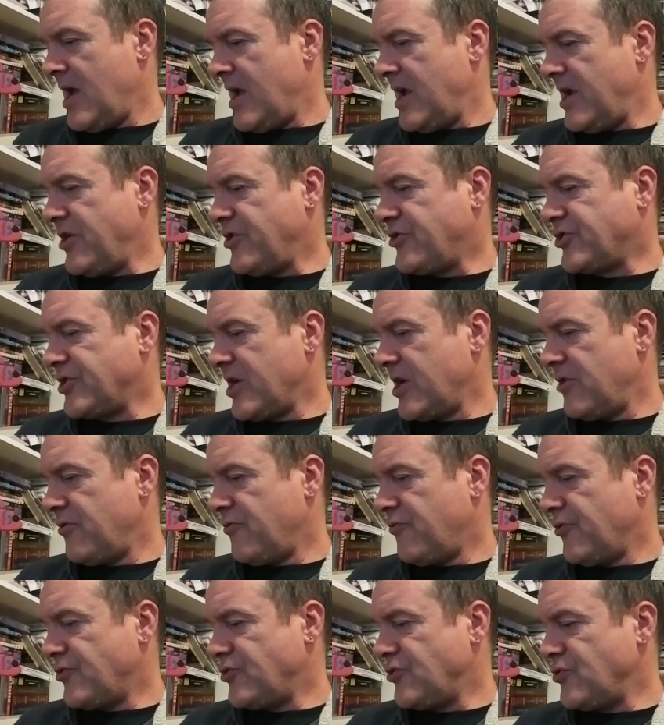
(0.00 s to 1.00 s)
Each night
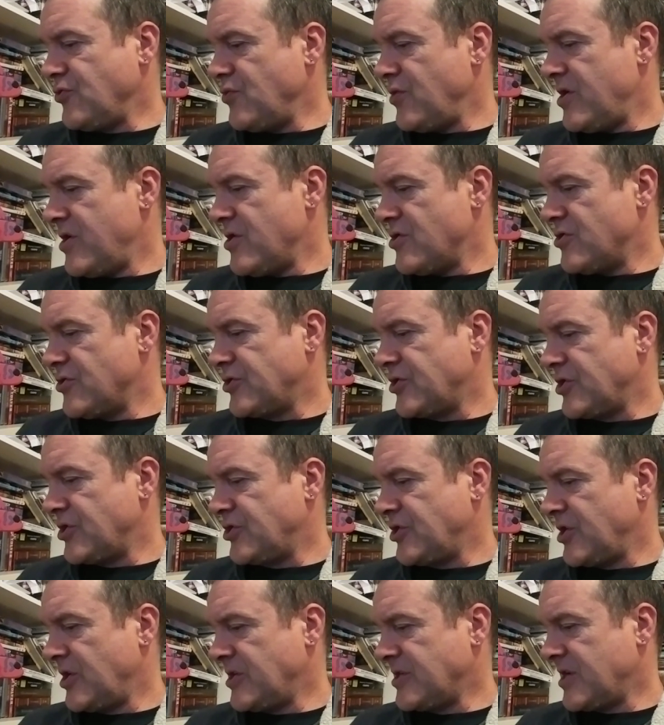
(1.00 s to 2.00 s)
for 2 years,
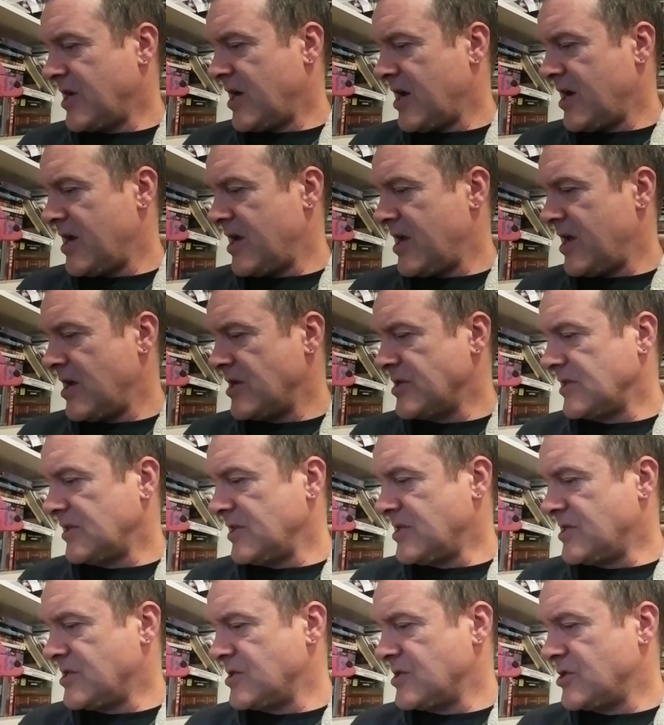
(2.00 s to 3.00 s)
Shen Tai has
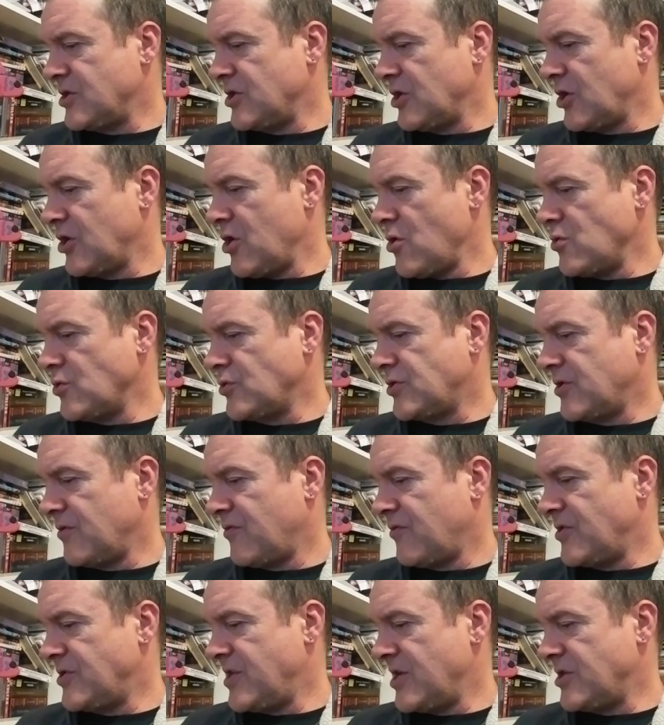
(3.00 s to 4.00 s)
listened to the ghosts
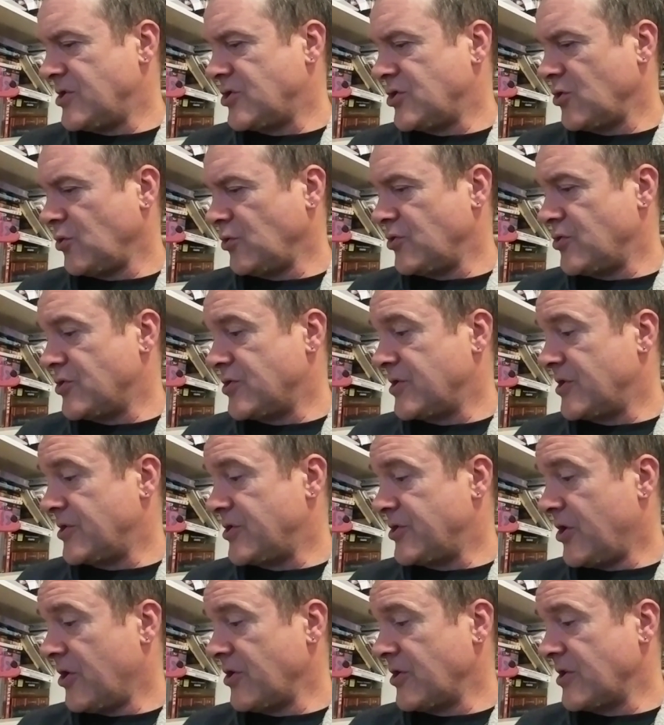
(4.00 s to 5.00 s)
of the dead soldiers in the
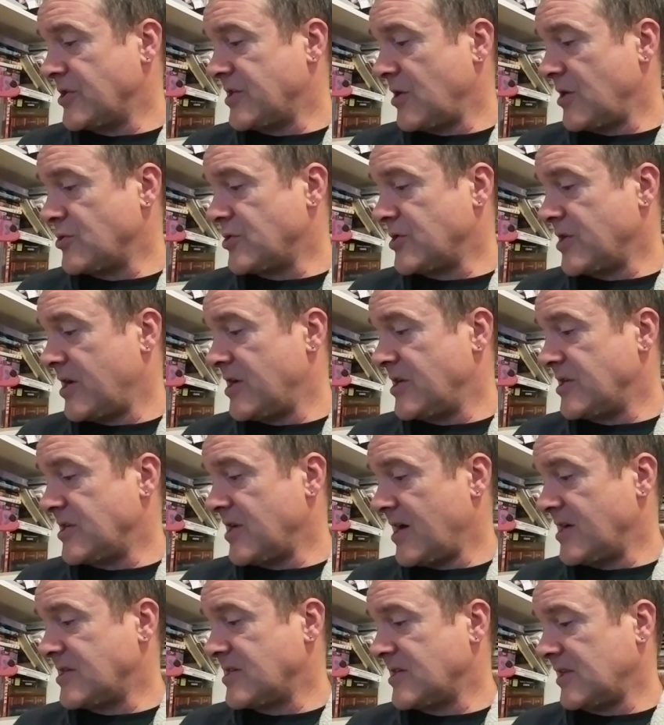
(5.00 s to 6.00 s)
darkness outside his
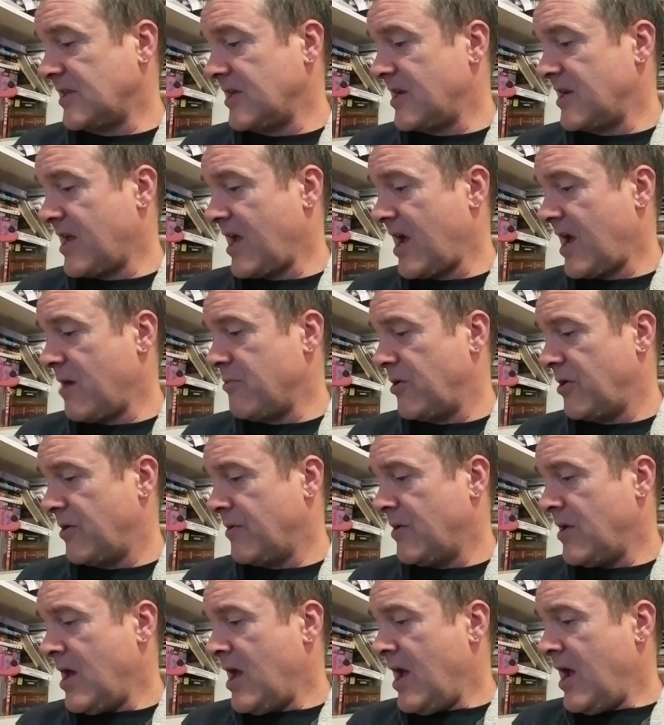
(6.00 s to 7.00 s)
isolated cabin.
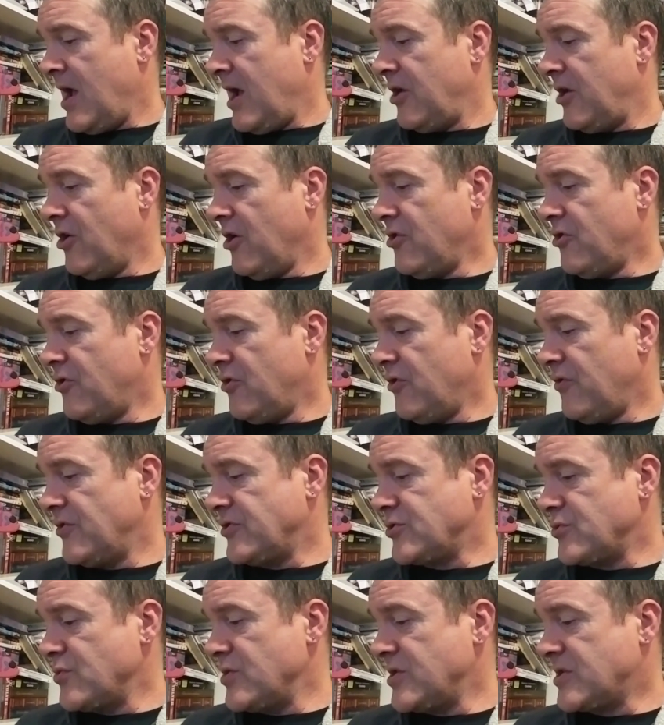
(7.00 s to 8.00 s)
In honor of
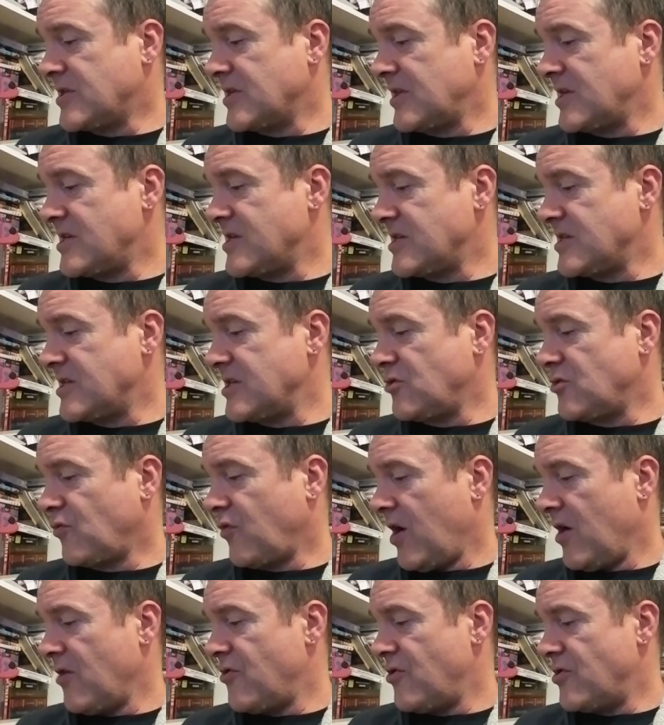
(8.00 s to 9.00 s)
his recently deceased
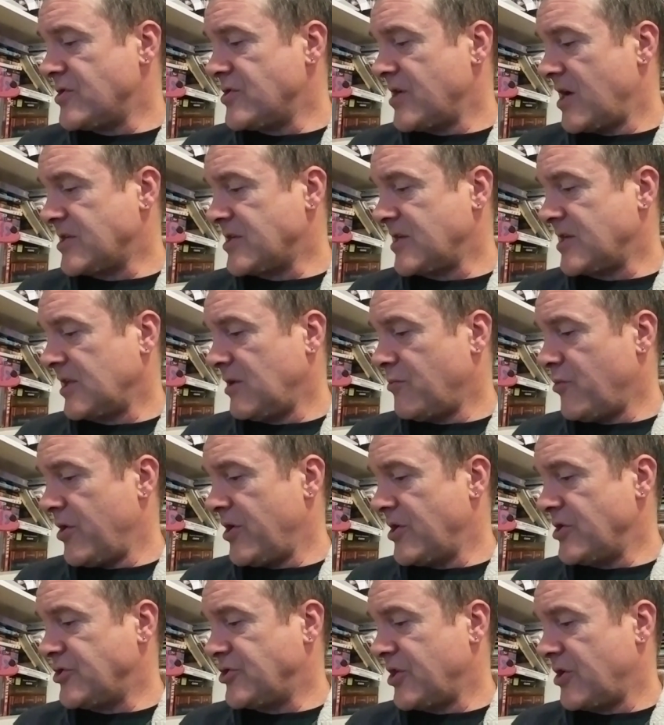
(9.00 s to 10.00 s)
father, a
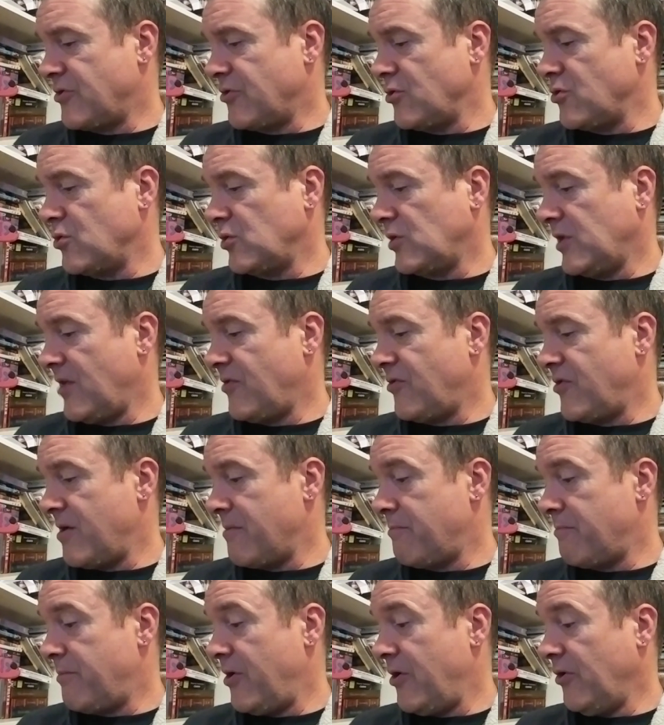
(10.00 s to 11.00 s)
celebrated general who led the
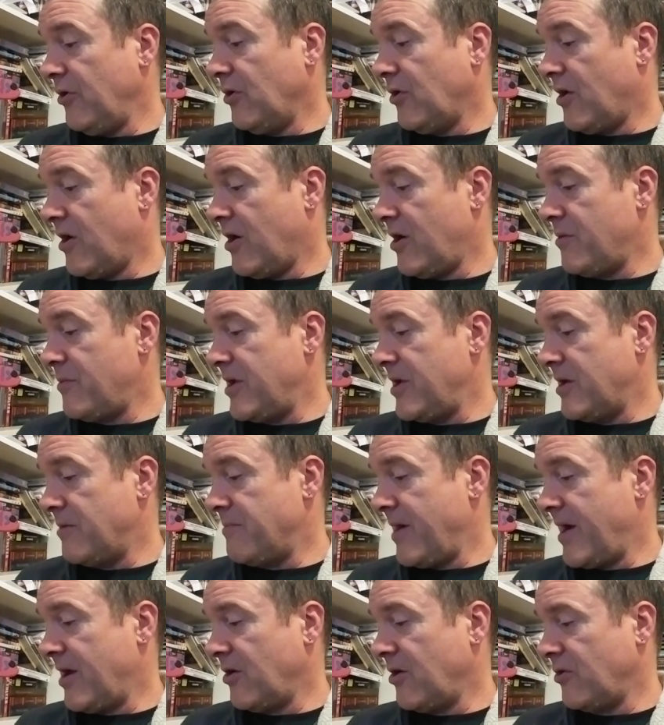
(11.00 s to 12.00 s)
Imperial Army in
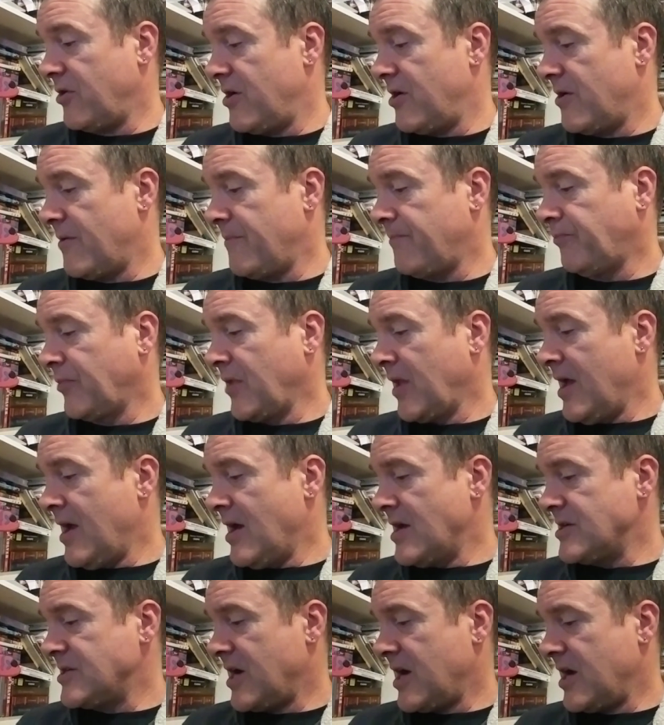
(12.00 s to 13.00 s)
battle here,
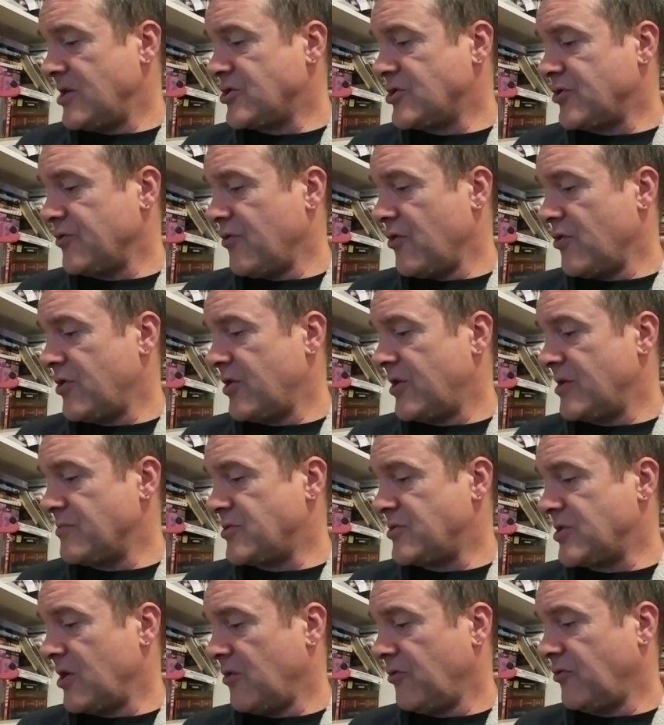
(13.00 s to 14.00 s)
Tai has devoted
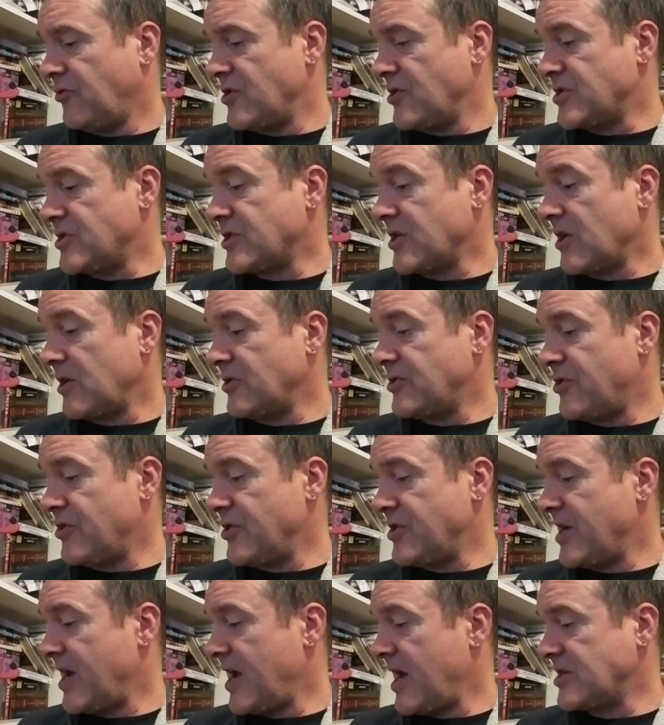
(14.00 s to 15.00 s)
himself to the solitary
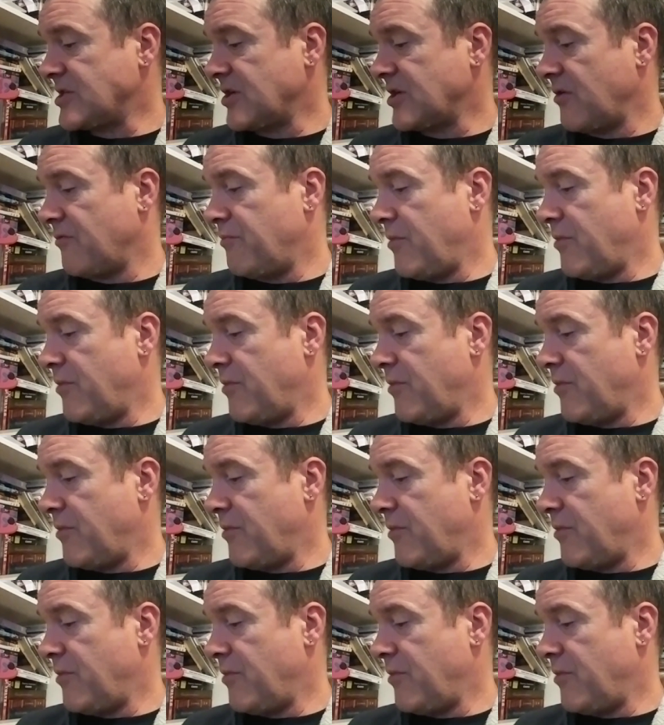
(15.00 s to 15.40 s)
task of